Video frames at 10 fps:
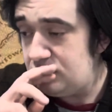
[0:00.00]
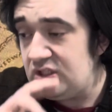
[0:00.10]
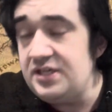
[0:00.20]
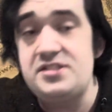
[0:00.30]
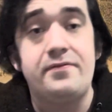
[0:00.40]

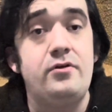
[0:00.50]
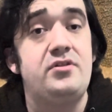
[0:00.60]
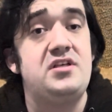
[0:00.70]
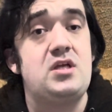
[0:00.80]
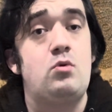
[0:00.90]
There's a few
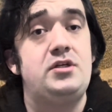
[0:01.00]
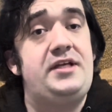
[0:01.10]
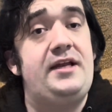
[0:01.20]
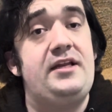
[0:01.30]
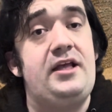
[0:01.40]
things I wanted to
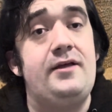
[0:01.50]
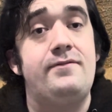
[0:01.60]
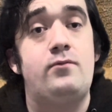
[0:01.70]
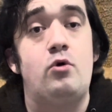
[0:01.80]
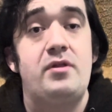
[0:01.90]
get in here
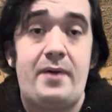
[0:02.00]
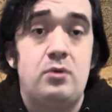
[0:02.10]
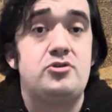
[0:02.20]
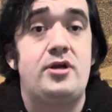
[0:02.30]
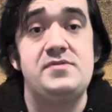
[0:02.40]
for the Battle
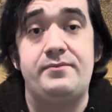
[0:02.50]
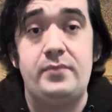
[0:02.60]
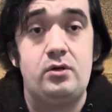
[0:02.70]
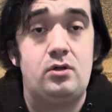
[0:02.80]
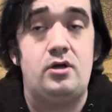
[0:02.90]
Streams in
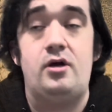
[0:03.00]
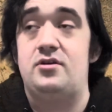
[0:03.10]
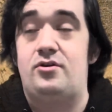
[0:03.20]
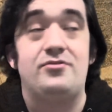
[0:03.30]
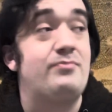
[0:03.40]

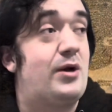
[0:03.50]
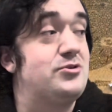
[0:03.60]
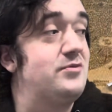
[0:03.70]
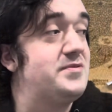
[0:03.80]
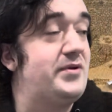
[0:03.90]
not Battle
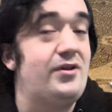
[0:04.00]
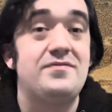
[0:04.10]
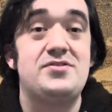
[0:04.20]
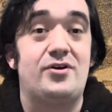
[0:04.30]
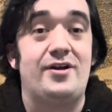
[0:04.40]
Streams in Middle Earth,
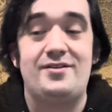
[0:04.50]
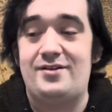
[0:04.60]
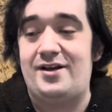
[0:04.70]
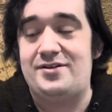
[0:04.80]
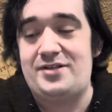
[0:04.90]
sorry,
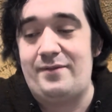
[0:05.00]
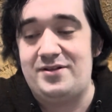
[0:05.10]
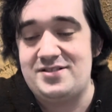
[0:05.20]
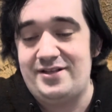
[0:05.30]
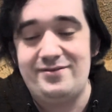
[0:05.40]
Damien and
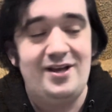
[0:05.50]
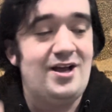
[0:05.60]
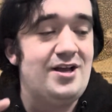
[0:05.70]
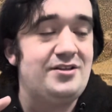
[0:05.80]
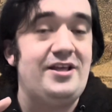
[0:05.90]
Steve.
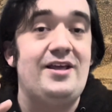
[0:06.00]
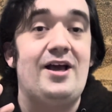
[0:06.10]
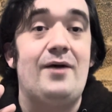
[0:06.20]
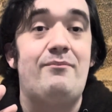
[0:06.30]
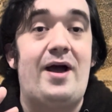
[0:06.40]

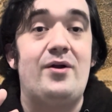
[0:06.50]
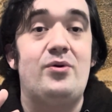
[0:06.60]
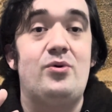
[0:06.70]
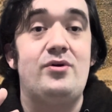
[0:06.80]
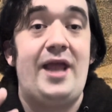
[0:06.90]
The
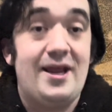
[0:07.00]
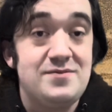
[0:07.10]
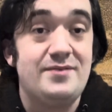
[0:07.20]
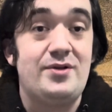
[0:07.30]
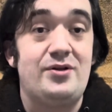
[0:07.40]
Battle Games
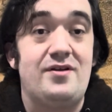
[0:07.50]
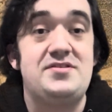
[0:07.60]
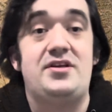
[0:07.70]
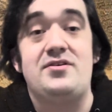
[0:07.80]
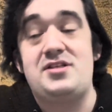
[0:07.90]
in Middle Earth
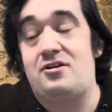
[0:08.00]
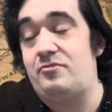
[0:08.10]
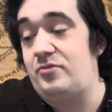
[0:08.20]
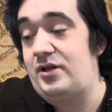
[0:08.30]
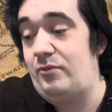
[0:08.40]
series that
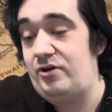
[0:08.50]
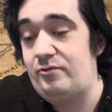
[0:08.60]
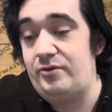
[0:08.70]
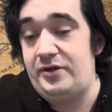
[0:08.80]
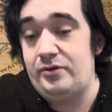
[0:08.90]
we're
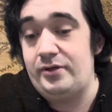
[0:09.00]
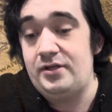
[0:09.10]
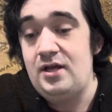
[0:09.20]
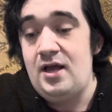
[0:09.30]
going to be doing,